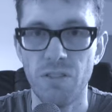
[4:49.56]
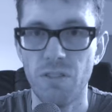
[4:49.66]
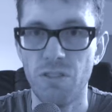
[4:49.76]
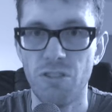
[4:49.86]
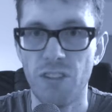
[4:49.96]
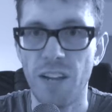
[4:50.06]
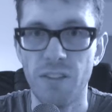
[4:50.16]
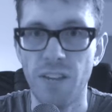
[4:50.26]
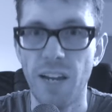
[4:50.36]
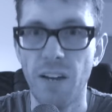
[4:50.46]
shout
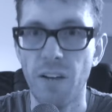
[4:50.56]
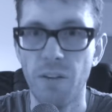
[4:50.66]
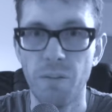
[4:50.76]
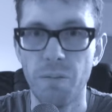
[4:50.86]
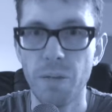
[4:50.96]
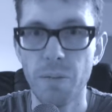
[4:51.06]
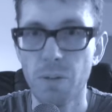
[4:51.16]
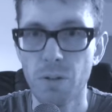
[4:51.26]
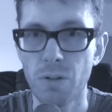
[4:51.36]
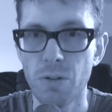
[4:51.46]
down
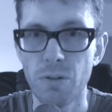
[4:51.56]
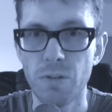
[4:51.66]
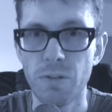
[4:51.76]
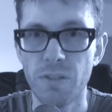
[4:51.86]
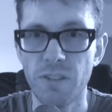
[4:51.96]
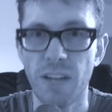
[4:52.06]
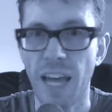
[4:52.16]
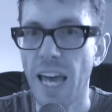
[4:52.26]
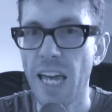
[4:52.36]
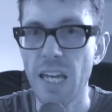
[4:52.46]
people who say,
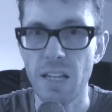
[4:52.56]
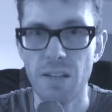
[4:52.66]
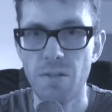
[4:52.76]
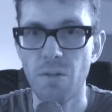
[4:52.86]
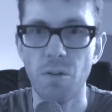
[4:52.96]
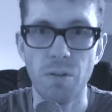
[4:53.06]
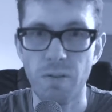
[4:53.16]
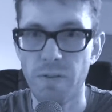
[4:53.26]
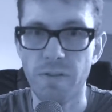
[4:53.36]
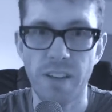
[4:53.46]
"Hey,
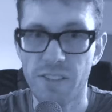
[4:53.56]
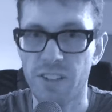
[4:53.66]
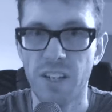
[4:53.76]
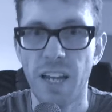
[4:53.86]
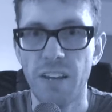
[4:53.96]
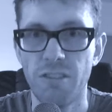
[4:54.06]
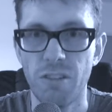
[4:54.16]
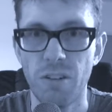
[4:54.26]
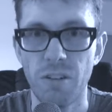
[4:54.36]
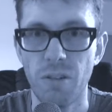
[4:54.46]
there's a
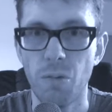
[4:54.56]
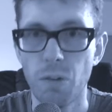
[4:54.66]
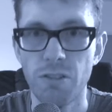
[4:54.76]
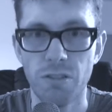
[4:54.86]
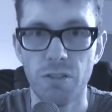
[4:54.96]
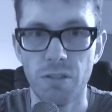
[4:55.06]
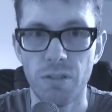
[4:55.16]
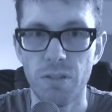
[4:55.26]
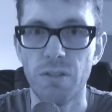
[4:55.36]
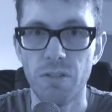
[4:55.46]
connection. We should
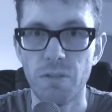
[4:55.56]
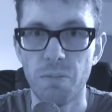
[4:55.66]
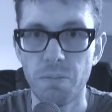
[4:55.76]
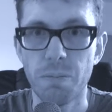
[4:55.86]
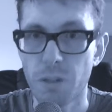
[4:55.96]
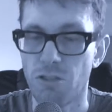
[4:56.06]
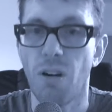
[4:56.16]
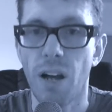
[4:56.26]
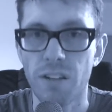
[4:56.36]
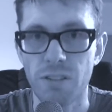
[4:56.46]
be
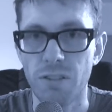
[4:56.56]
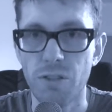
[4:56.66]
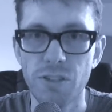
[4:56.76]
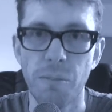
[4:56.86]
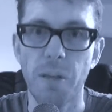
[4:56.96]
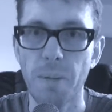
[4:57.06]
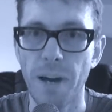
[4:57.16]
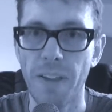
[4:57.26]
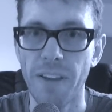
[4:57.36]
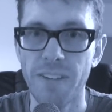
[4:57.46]
trying to do something
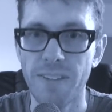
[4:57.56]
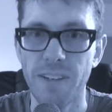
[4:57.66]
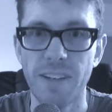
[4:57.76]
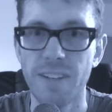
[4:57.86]
about this."